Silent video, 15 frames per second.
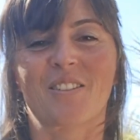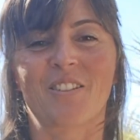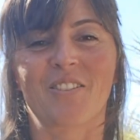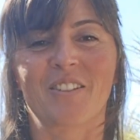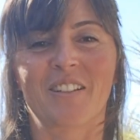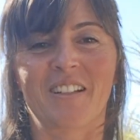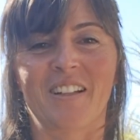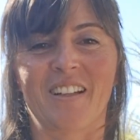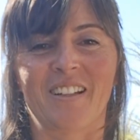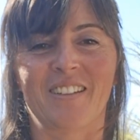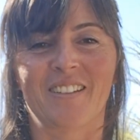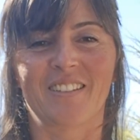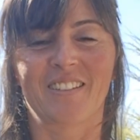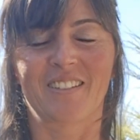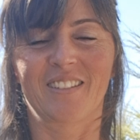so
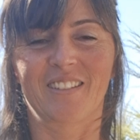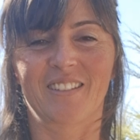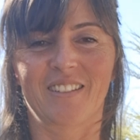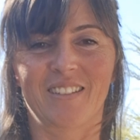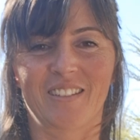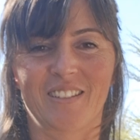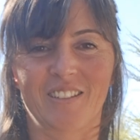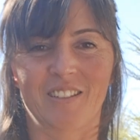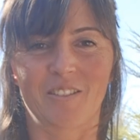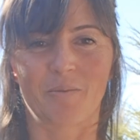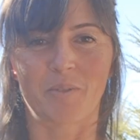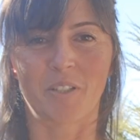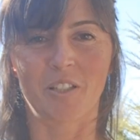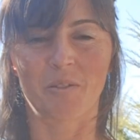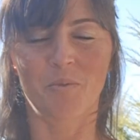again,
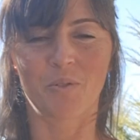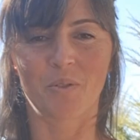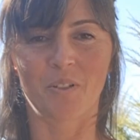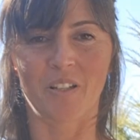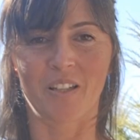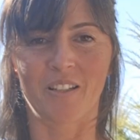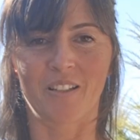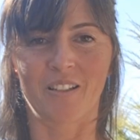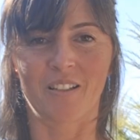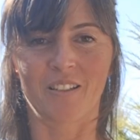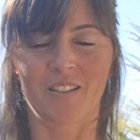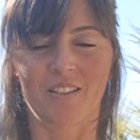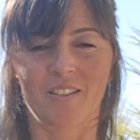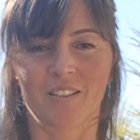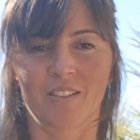bring them
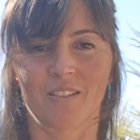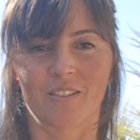together.